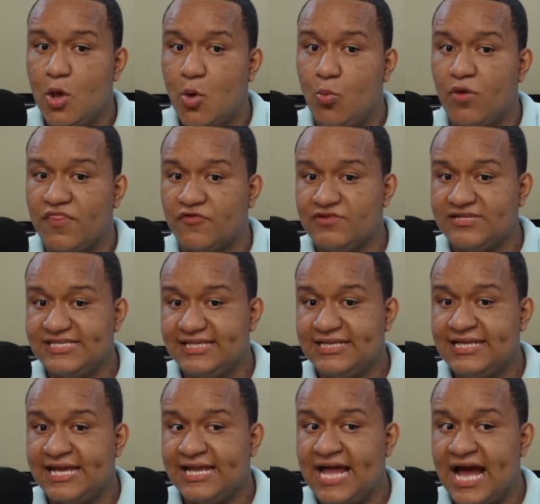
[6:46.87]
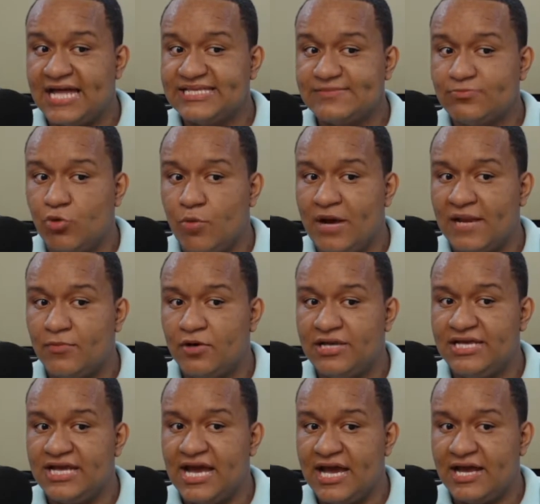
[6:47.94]
with the recently enhanced Mobile Money
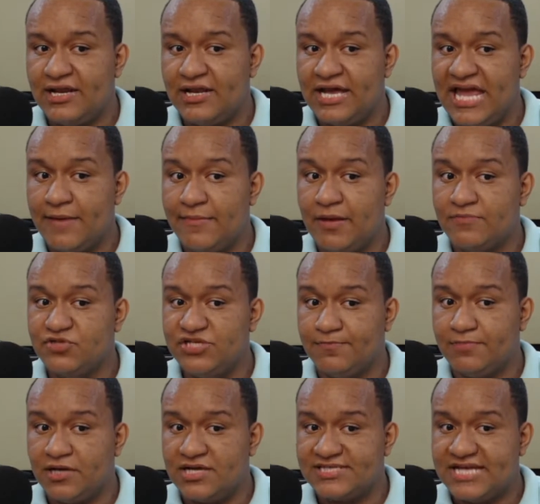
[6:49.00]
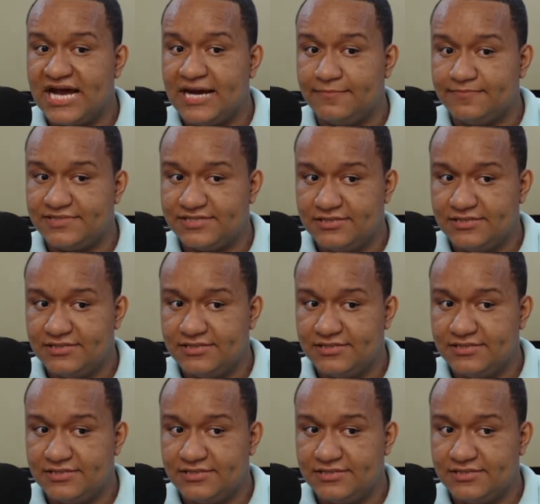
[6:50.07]
Guyana MMG Plus app.